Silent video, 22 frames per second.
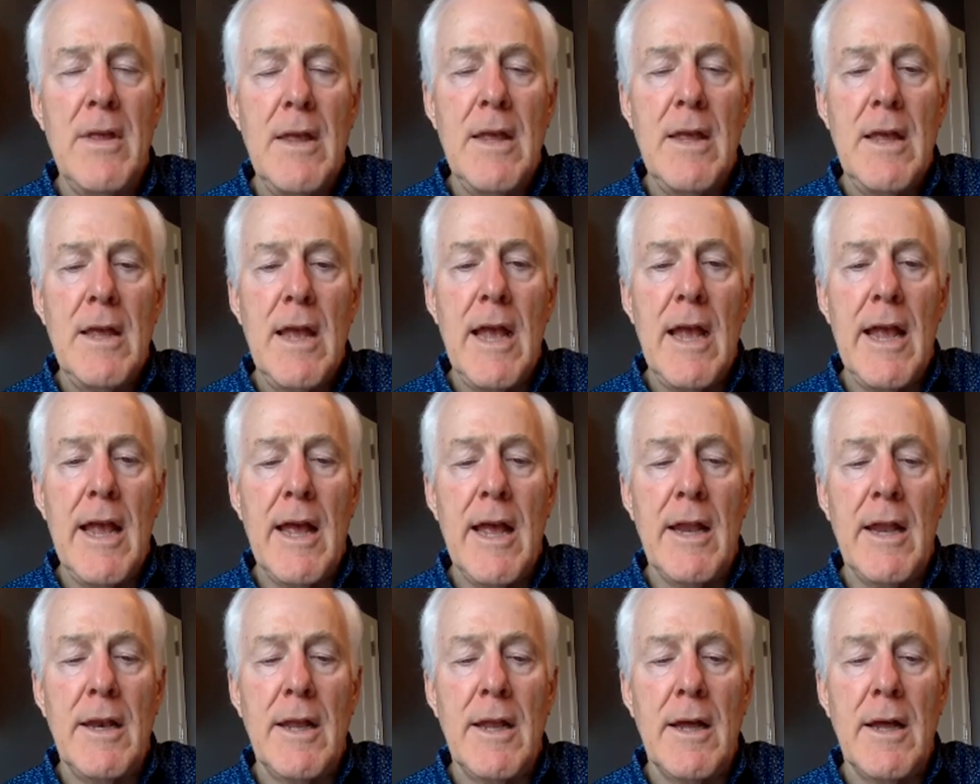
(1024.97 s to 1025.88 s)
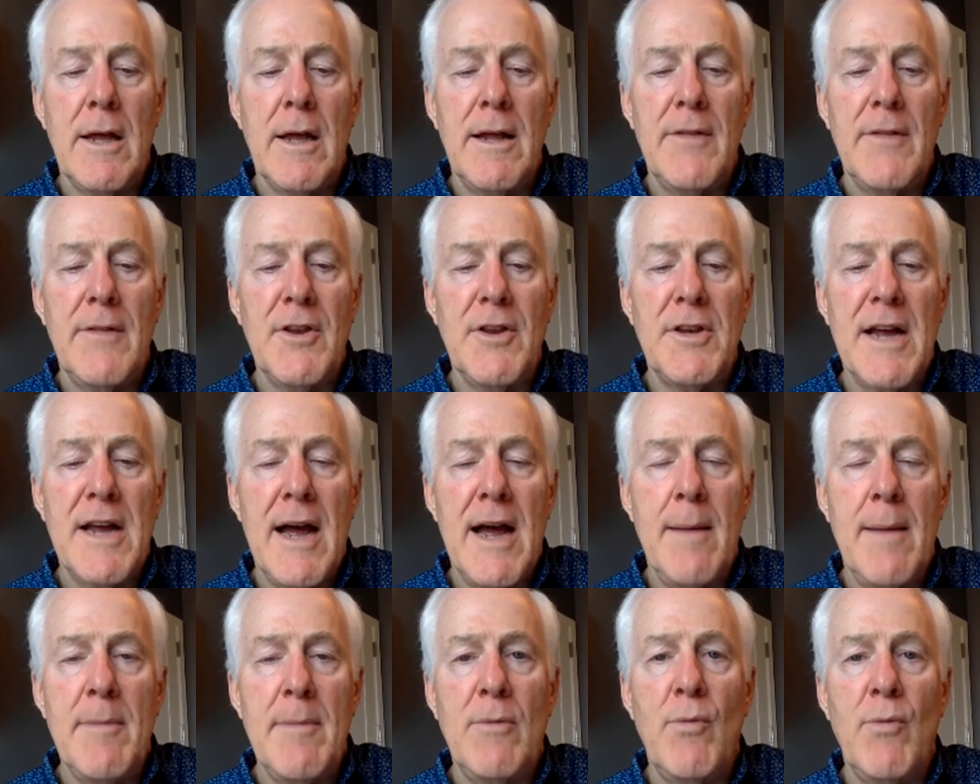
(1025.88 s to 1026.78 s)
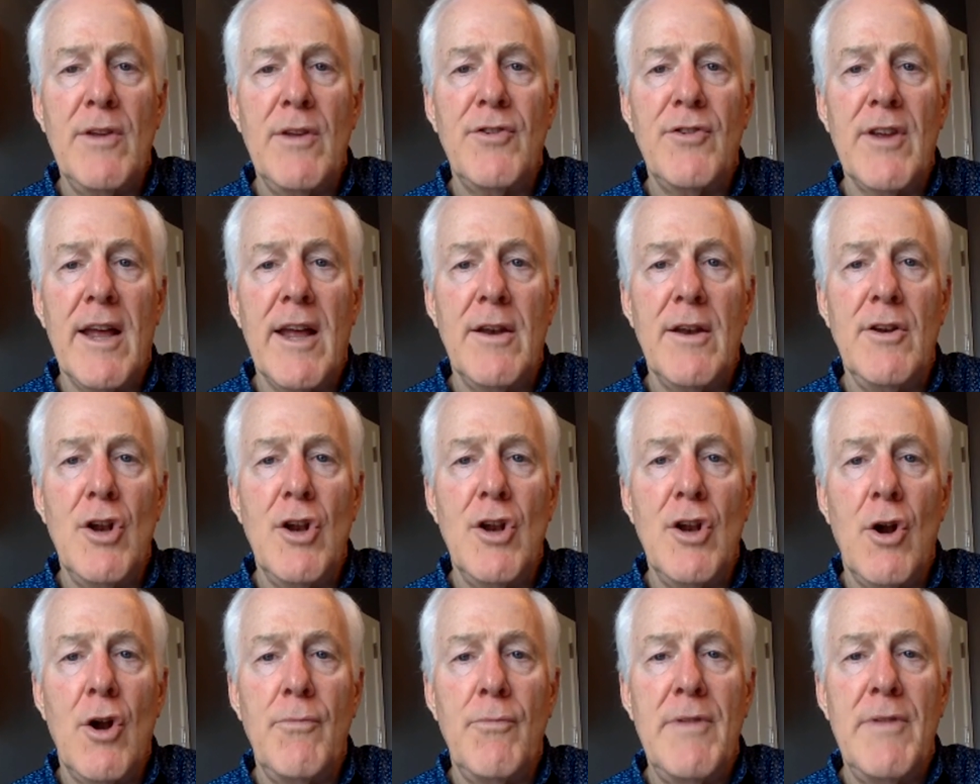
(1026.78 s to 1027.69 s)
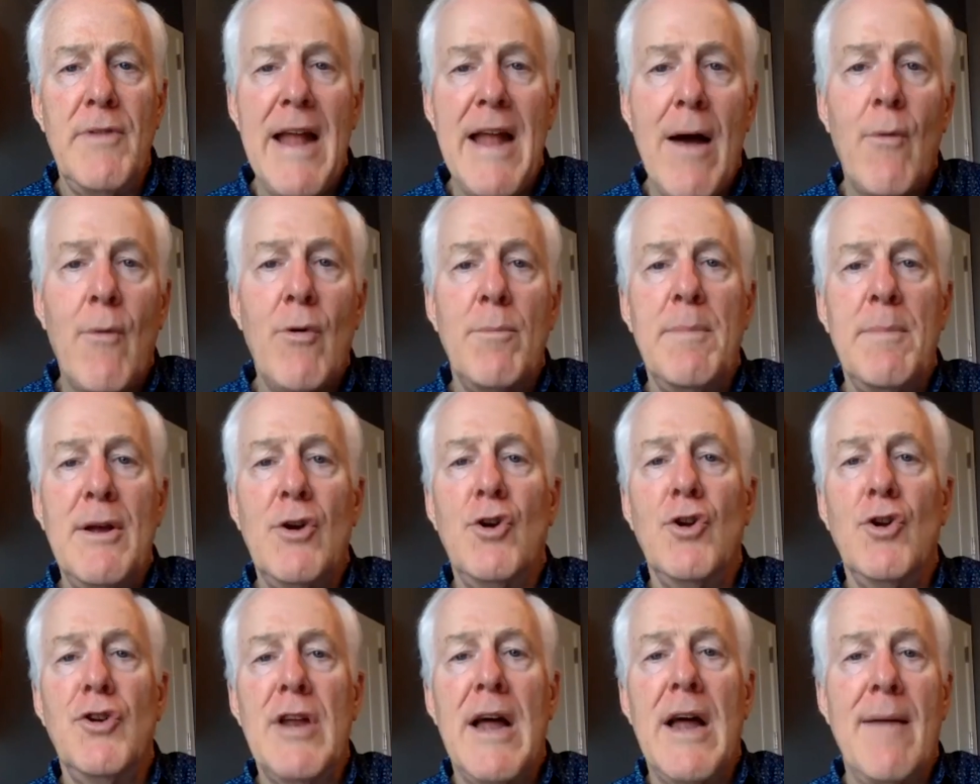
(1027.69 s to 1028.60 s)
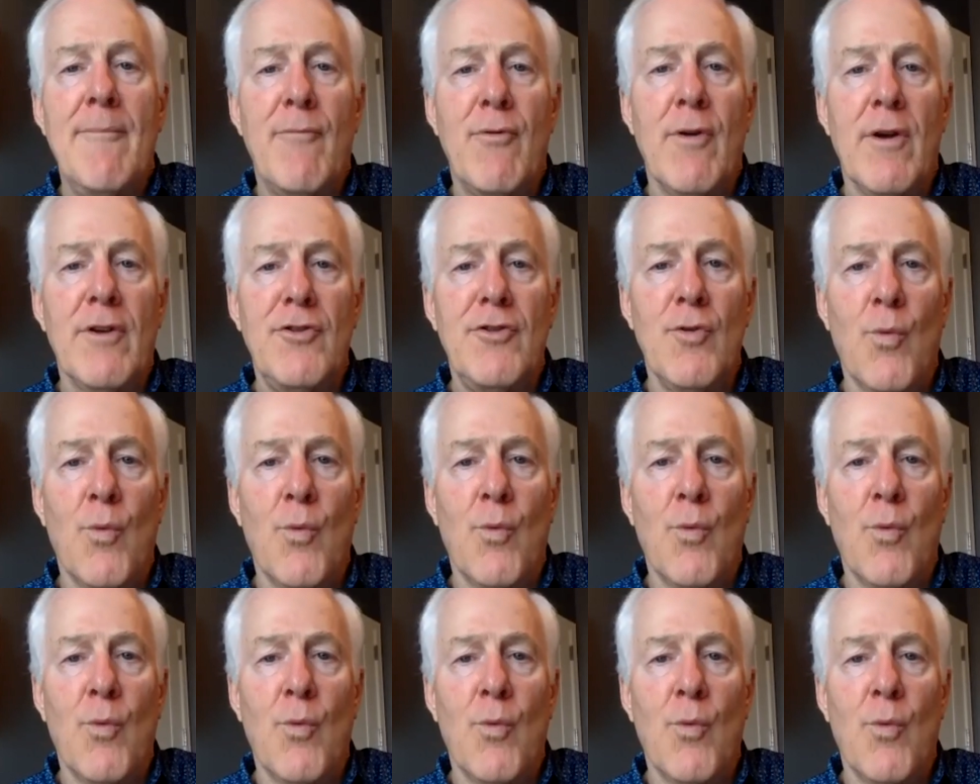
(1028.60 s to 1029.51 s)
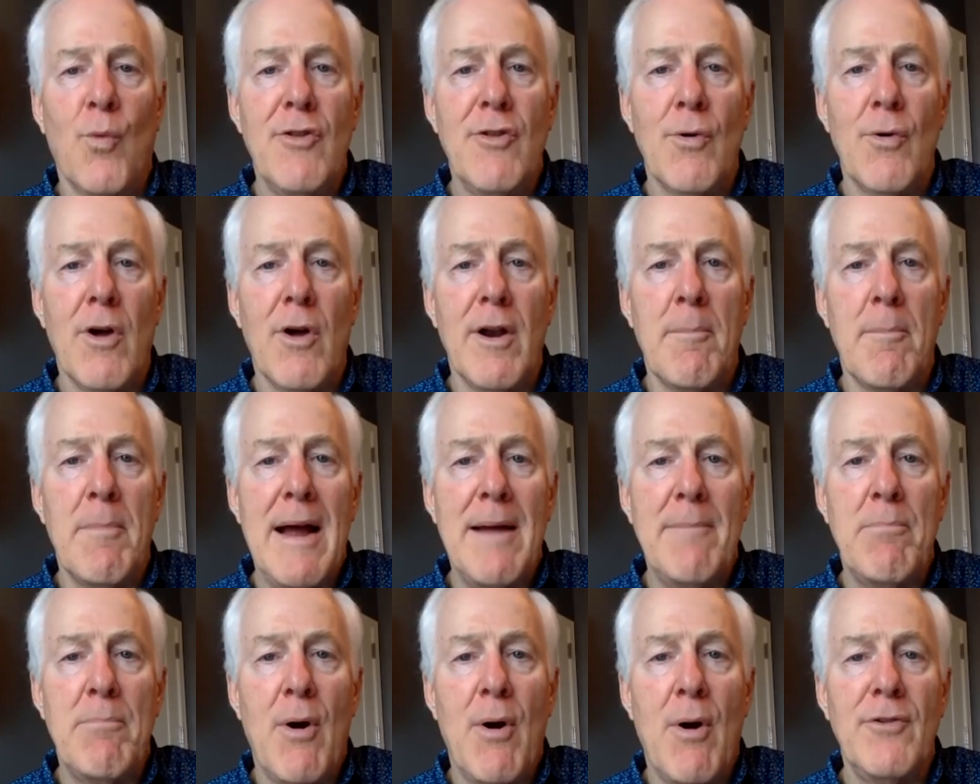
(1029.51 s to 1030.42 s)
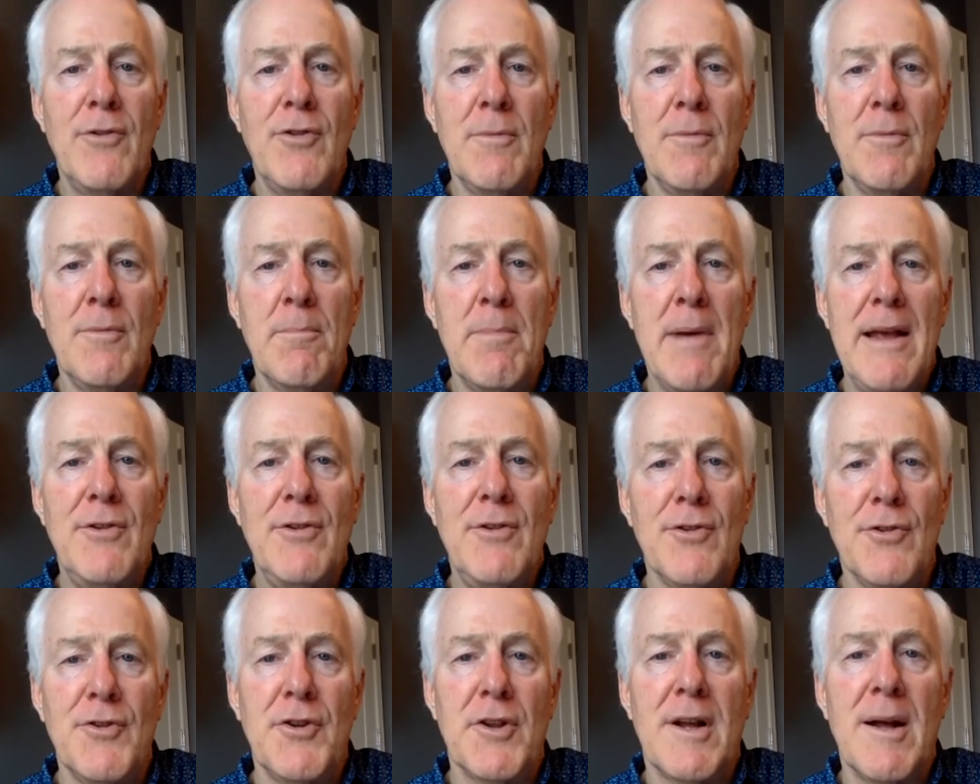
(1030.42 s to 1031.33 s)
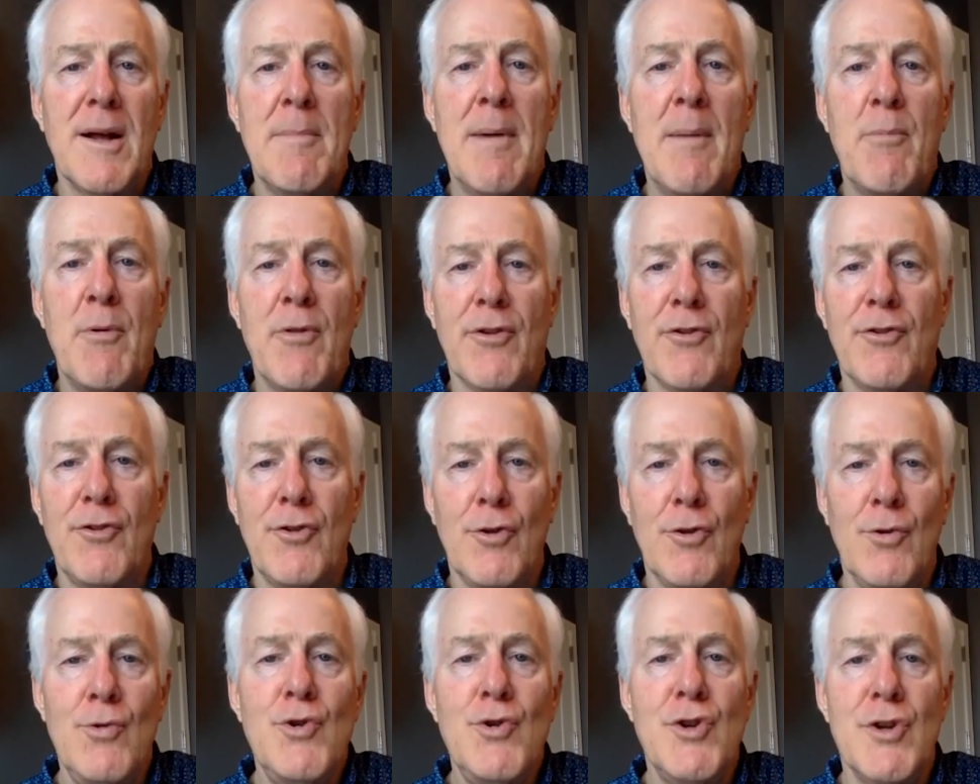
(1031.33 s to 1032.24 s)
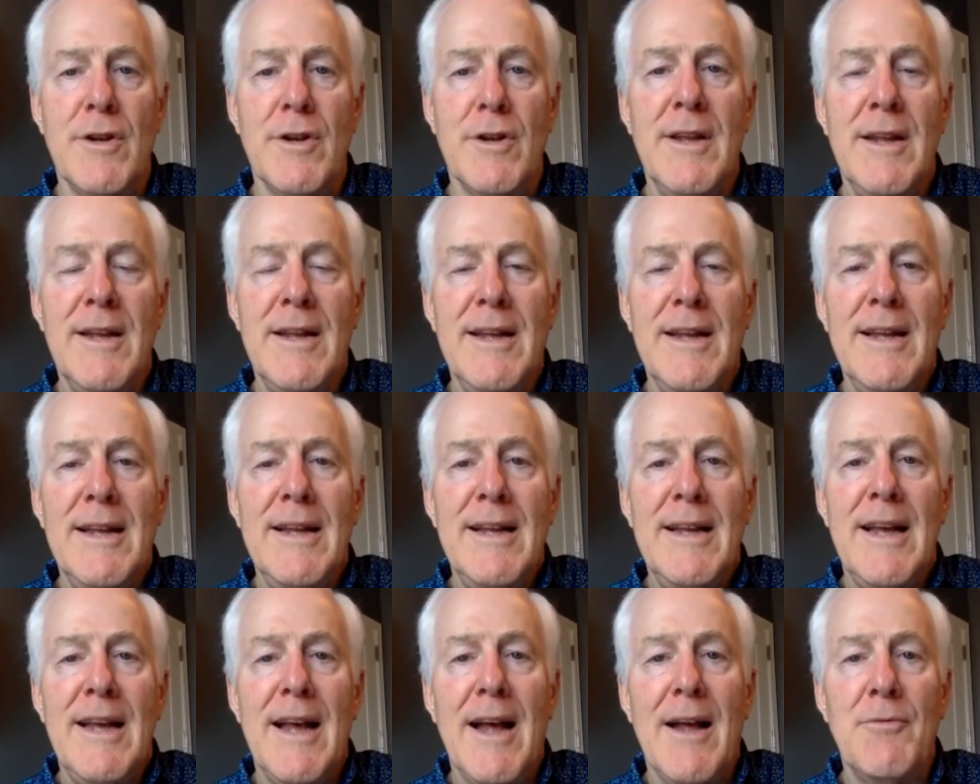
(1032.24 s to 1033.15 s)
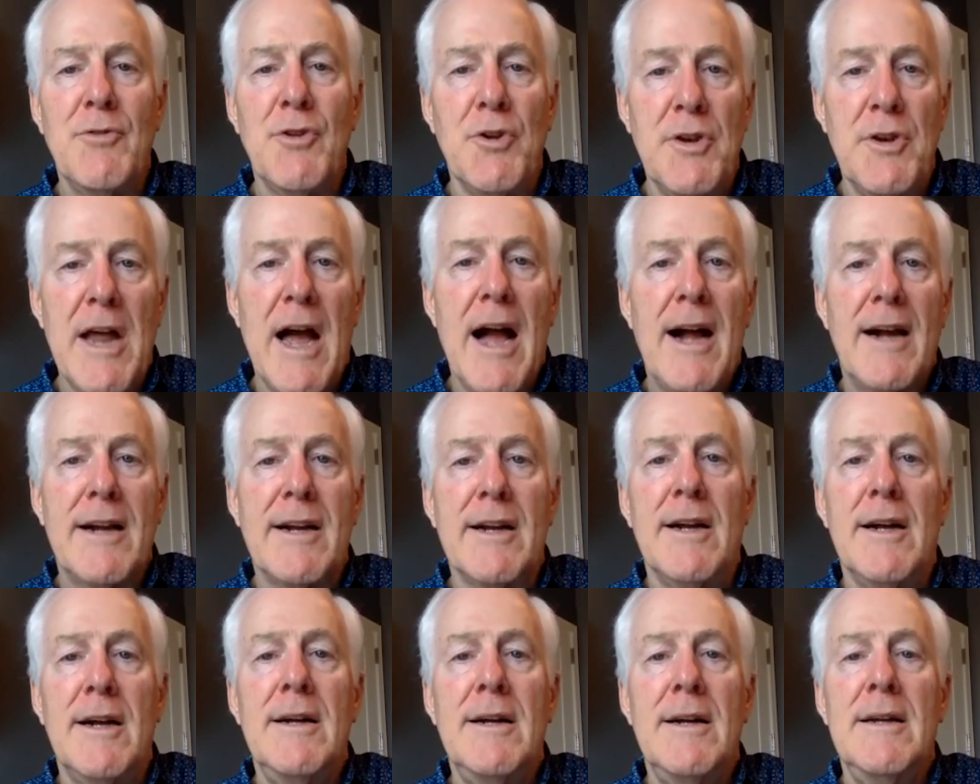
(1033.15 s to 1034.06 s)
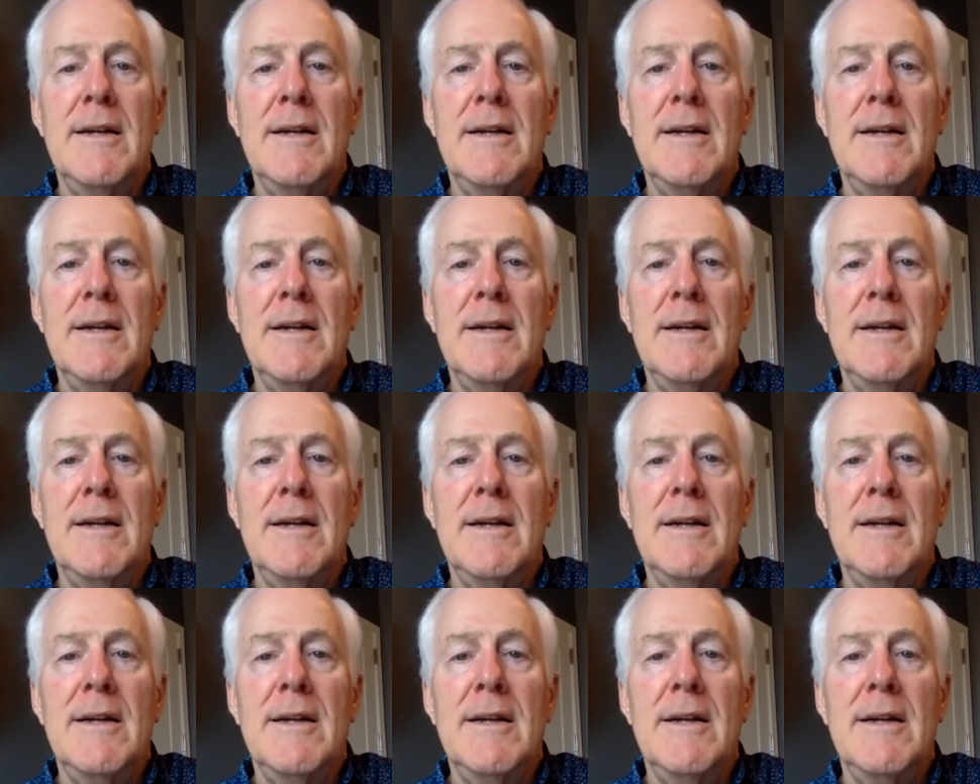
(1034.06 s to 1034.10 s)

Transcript: and at the time, and we said, now would be a good time for us to work together on a bipartisan basis to come up with a solution to DACA,